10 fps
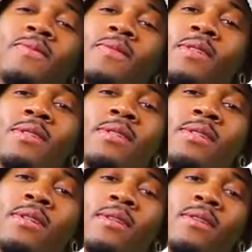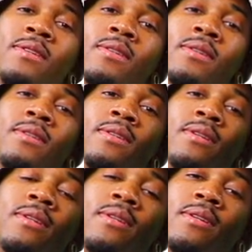
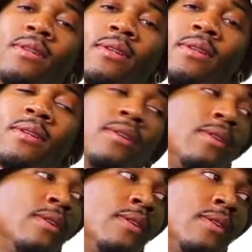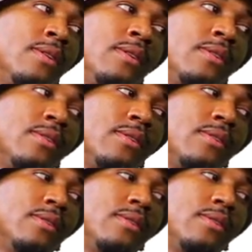
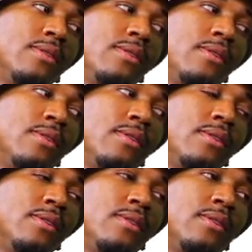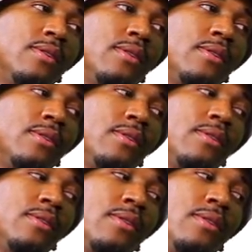
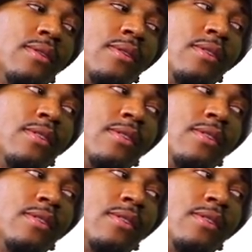This person isn't speaking.